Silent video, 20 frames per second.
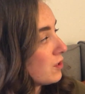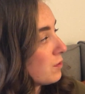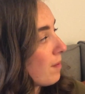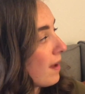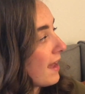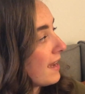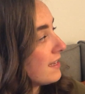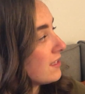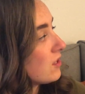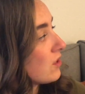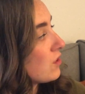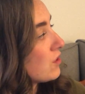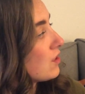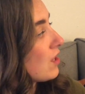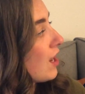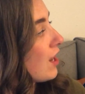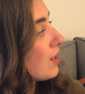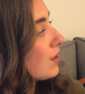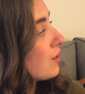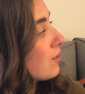spiders
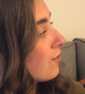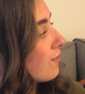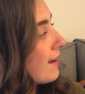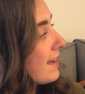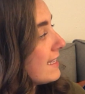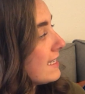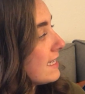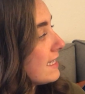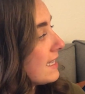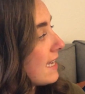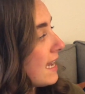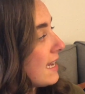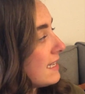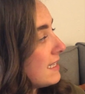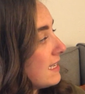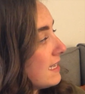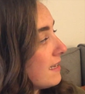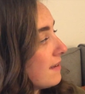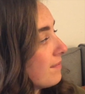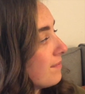are great at
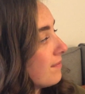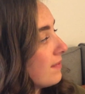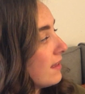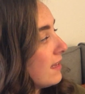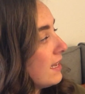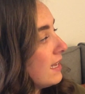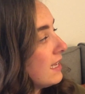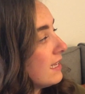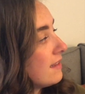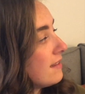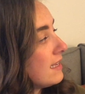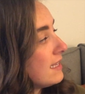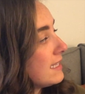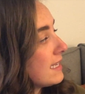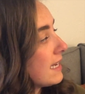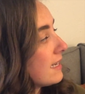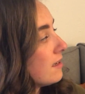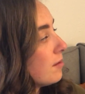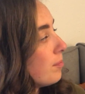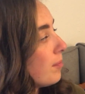hiding. They
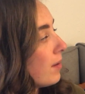dig a